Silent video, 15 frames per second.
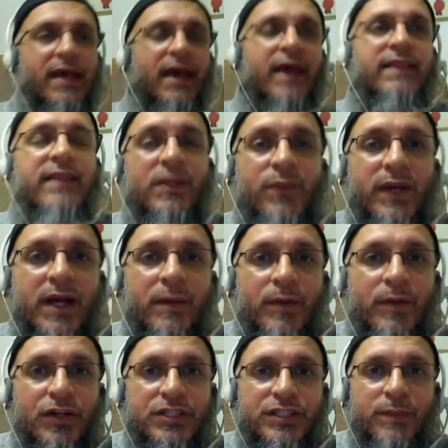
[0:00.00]
And then we come
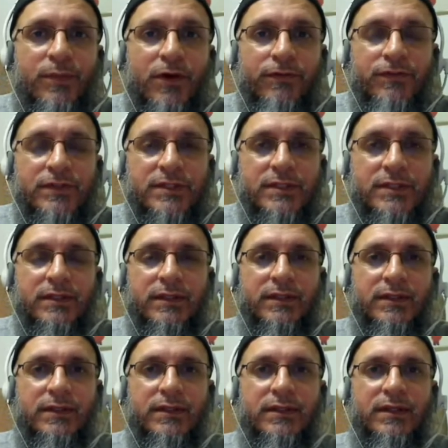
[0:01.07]
across the prophets.
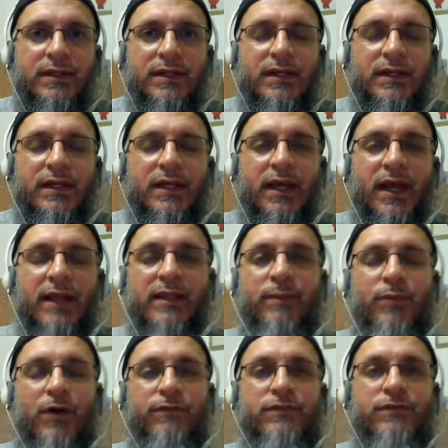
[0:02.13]
And the
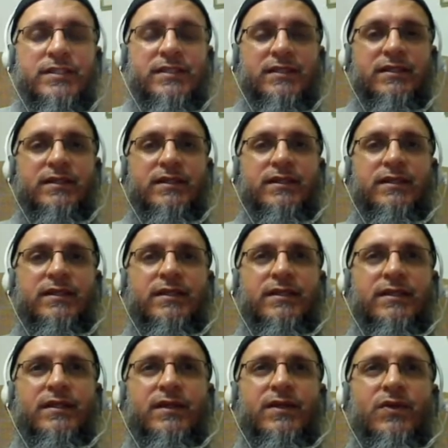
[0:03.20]
prophets,
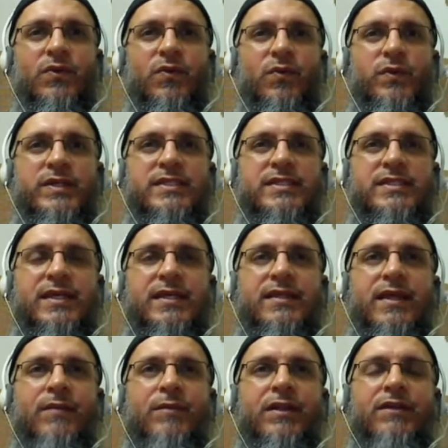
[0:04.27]
we see
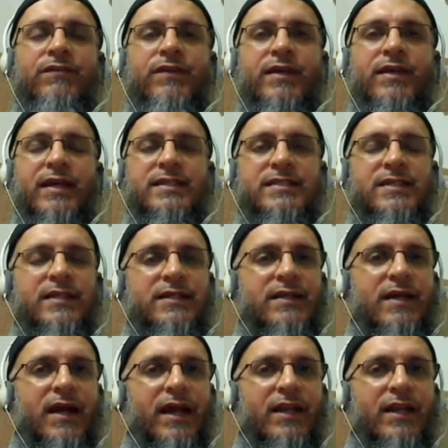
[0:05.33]
them living a certain
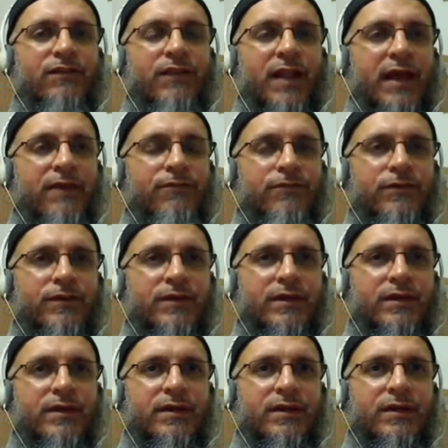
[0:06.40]
kind of life,
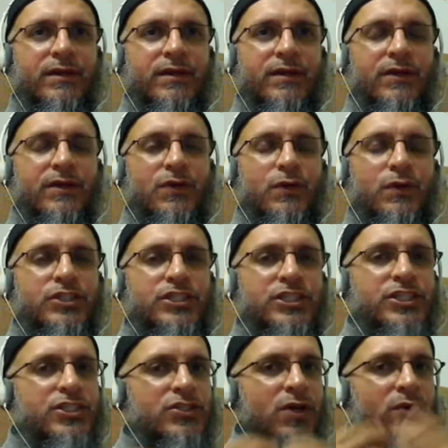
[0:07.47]
which is
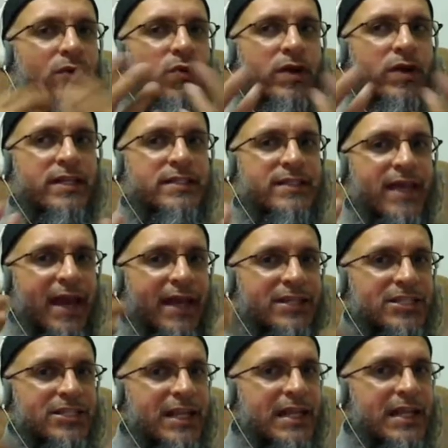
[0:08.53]
just not words, they
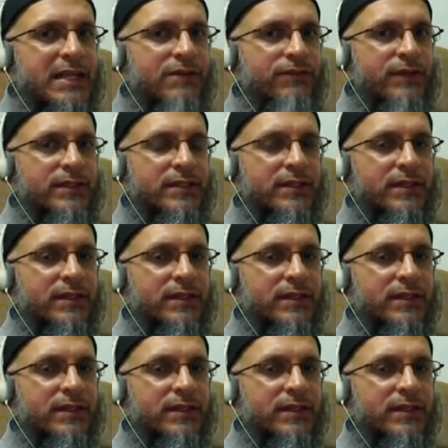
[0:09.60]
actually live it.